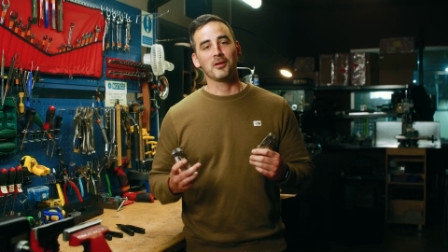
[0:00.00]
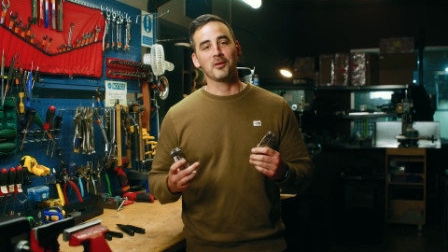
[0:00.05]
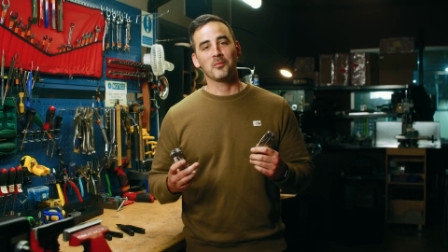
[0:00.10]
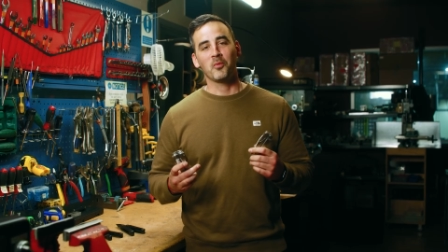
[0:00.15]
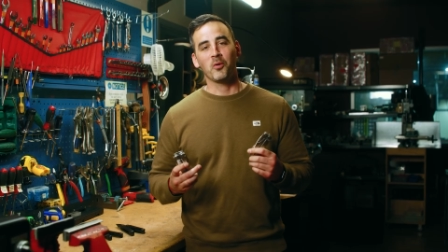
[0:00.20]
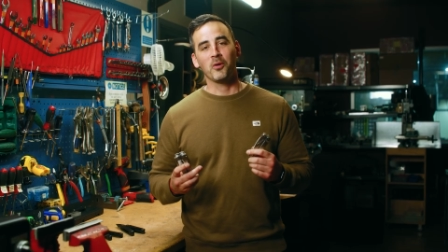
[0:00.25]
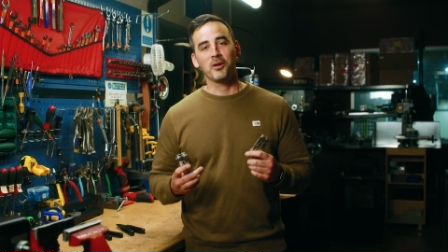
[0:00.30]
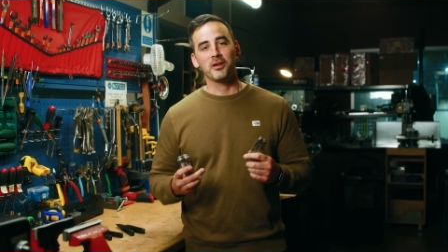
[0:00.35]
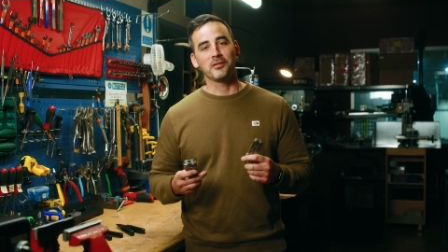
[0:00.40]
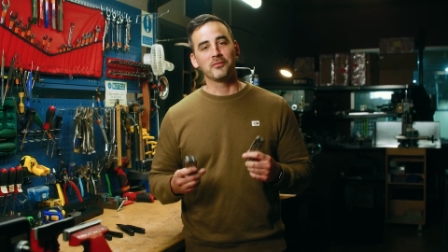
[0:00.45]
to learn
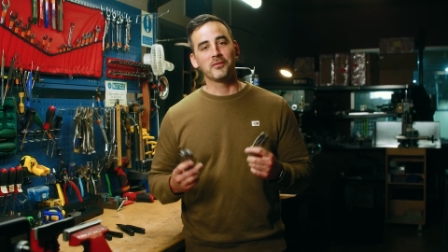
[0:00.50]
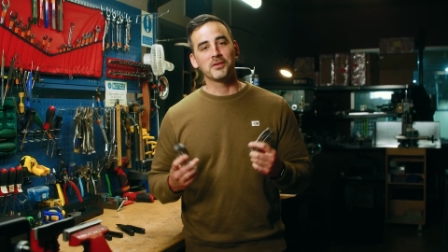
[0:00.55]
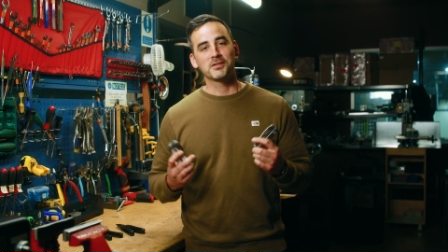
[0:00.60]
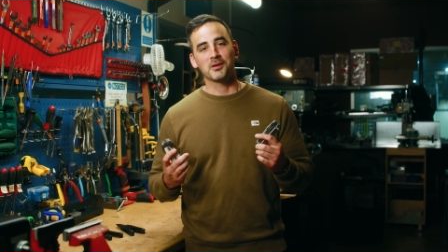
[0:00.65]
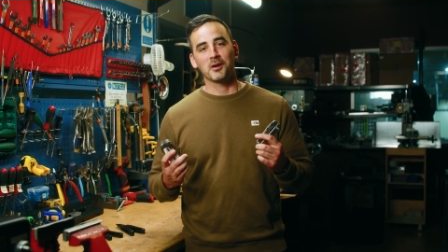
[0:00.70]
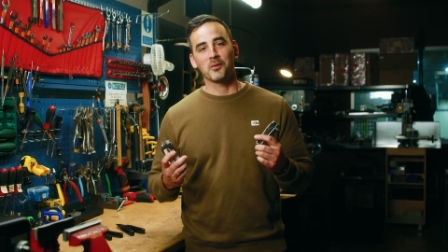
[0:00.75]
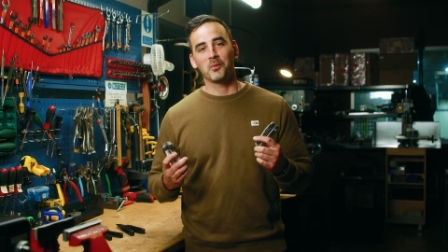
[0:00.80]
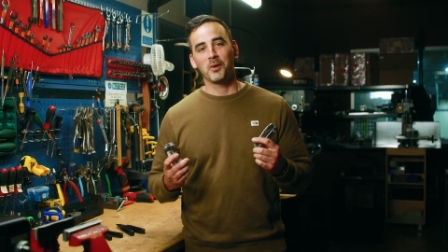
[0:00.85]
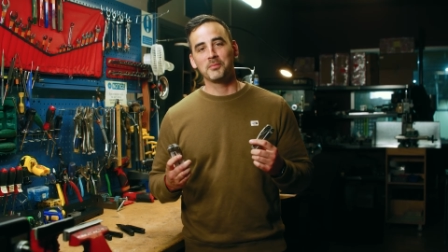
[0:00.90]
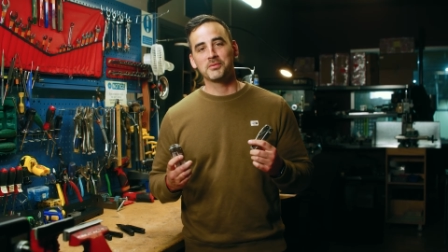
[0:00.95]
more, you can
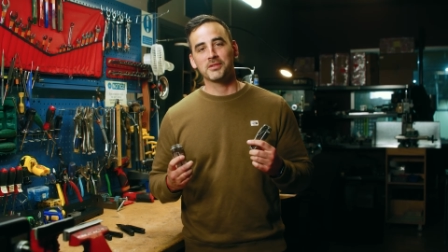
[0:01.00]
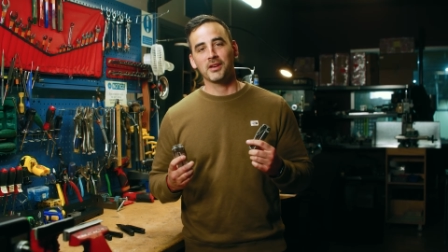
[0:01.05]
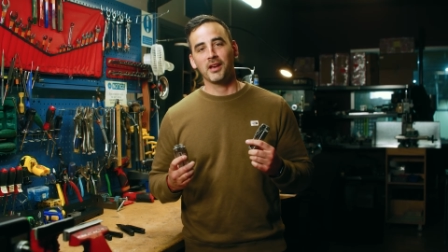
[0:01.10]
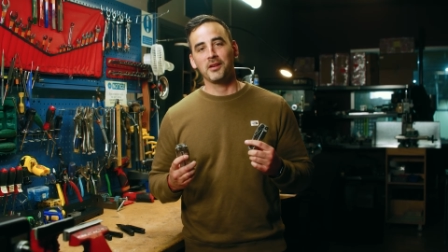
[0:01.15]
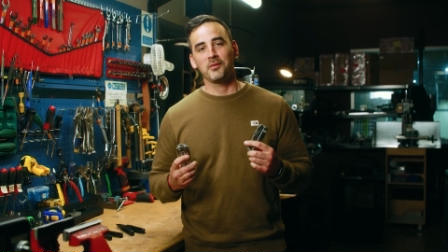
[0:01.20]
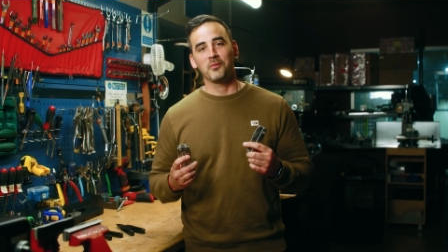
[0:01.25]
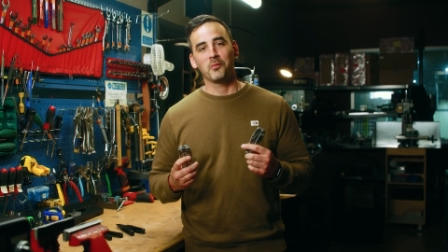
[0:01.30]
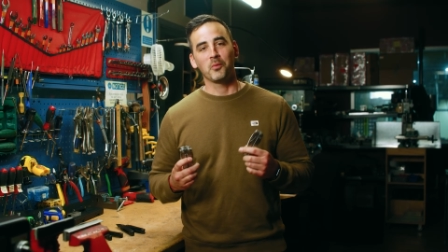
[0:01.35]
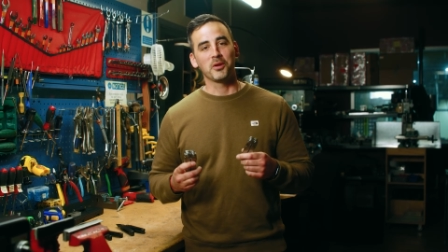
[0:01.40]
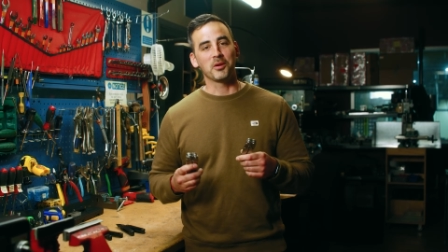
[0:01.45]
visit our
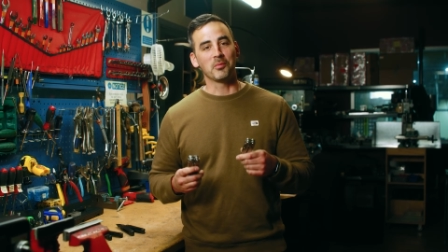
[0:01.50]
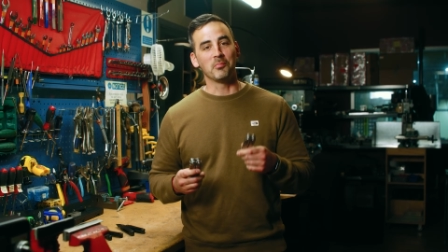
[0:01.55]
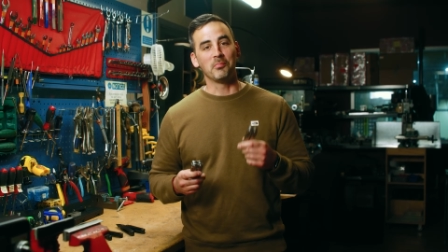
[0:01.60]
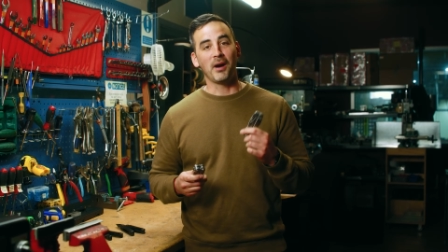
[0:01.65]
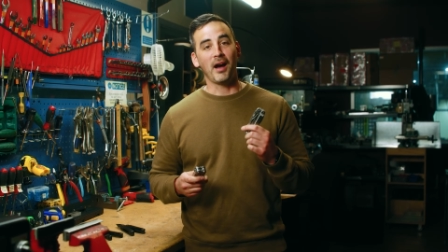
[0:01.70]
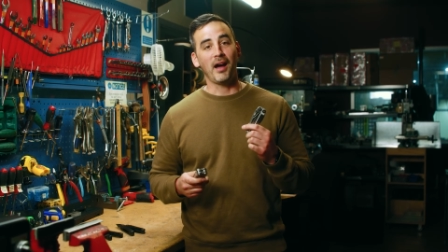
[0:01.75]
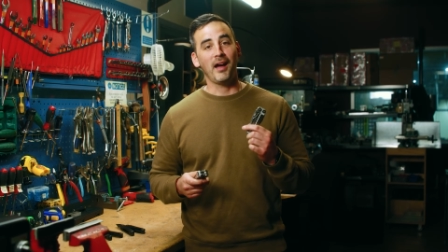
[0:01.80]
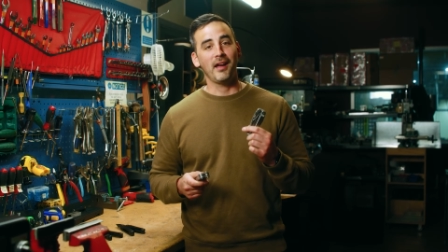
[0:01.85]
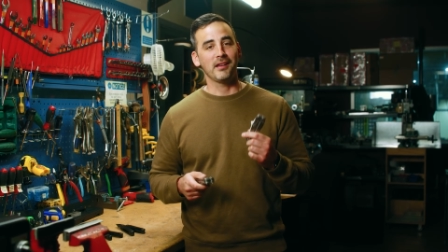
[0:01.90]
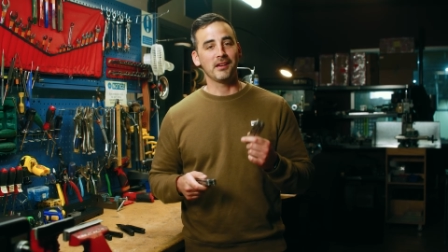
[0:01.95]
website where you can
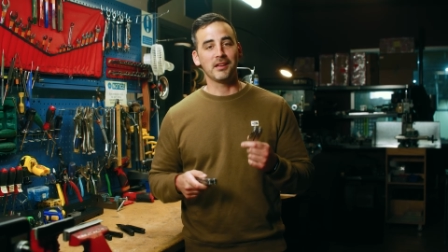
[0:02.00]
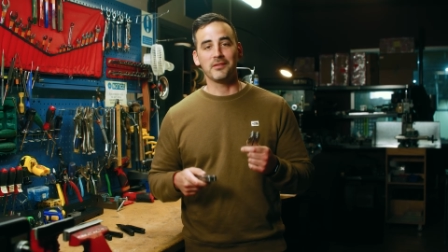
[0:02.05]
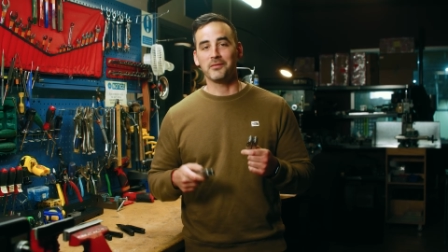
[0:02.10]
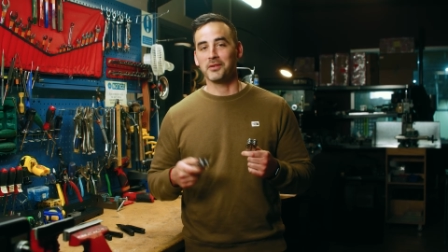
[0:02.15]
buy and